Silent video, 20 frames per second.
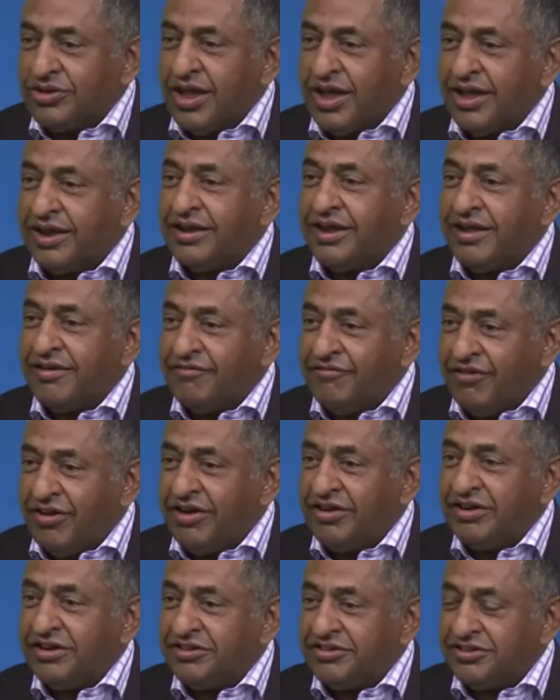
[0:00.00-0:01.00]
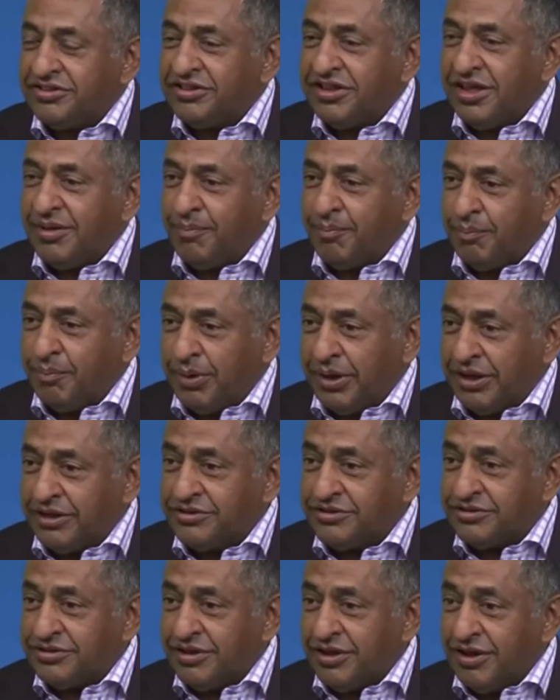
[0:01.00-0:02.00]
had a very steep
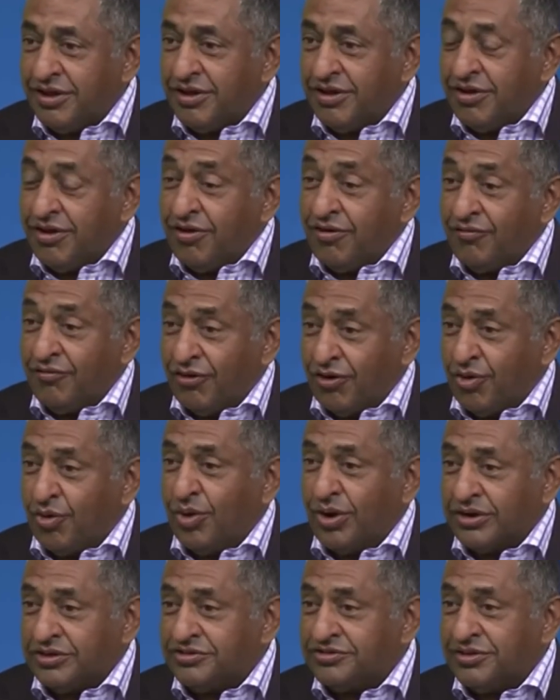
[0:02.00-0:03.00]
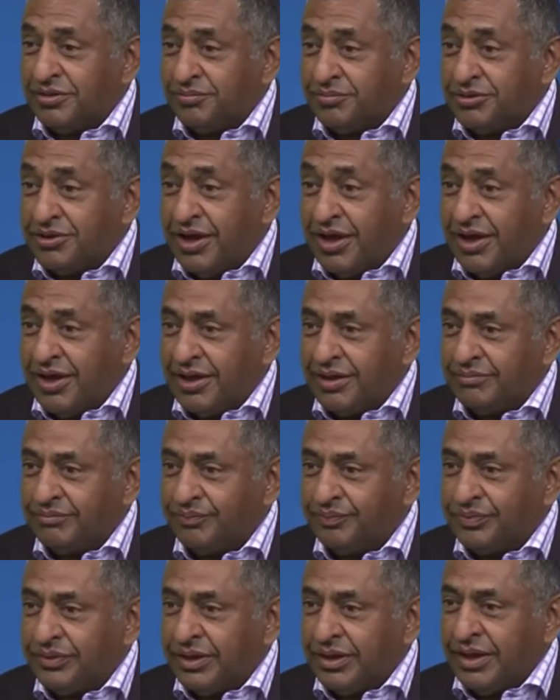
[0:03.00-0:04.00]
pitch for quite some time,
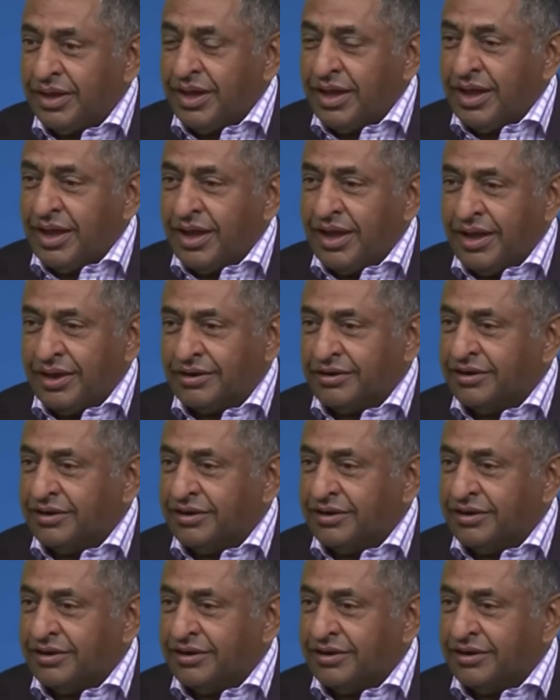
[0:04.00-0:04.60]
at